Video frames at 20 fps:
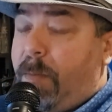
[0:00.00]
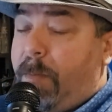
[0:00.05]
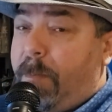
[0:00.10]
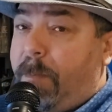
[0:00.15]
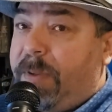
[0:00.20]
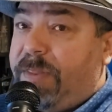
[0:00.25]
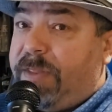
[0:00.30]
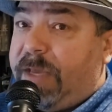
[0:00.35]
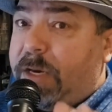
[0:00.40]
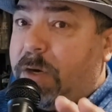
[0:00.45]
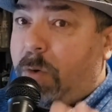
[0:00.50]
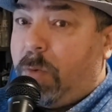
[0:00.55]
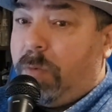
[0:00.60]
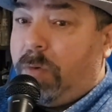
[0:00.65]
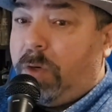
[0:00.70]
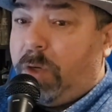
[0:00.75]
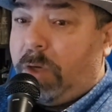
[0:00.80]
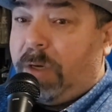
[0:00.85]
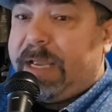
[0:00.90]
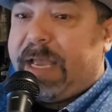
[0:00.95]
but they don't
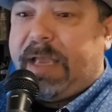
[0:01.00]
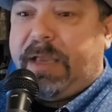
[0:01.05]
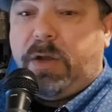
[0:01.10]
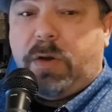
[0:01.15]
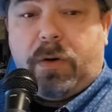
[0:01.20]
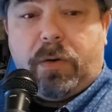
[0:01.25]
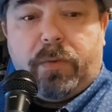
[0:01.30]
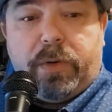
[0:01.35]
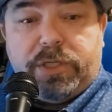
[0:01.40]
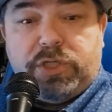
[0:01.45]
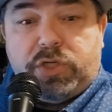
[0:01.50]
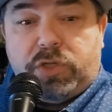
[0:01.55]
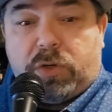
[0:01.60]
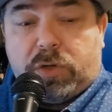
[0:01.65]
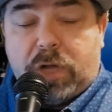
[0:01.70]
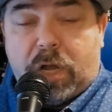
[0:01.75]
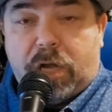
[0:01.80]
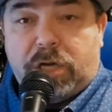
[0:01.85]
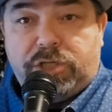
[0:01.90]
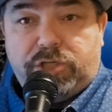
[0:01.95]
look at your original
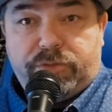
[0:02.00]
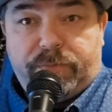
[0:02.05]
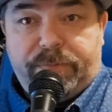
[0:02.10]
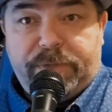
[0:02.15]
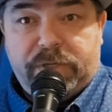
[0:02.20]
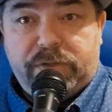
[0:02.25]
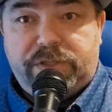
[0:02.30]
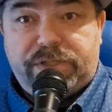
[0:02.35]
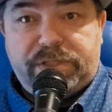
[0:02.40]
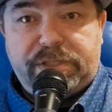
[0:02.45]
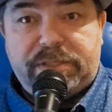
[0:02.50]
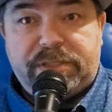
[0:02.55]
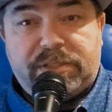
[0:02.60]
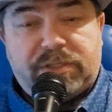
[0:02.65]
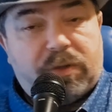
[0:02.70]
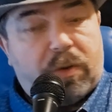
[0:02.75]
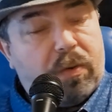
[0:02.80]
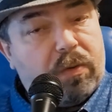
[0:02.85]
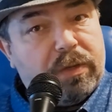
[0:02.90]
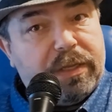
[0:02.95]
contributions,
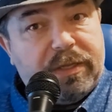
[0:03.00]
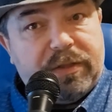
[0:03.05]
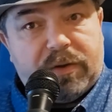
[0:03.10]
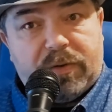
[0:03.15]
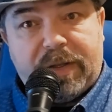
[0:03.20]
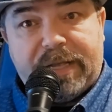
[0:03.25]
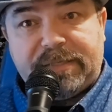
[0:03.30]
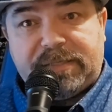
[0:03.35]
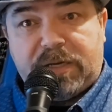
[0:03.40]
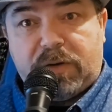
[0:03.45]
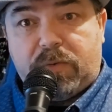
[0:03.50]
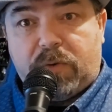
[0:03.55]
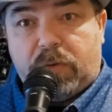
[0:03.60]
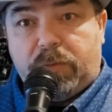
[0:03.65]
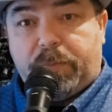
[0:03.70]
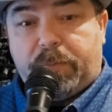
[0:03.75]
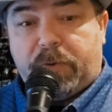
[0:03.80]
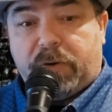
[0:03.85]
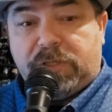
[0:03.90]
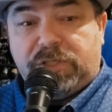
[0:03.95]
so only the grants and growth
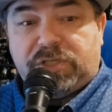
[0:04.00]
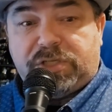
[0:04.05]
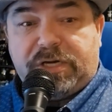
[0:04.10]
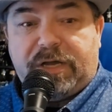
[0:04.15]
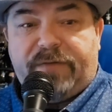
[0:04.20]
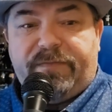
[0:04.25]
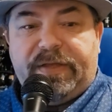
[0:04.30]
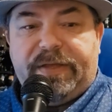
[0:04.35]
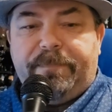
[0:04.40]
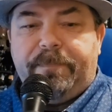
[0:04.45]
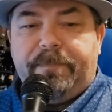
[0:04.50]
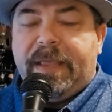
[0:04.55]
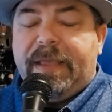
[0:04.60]
portion of it.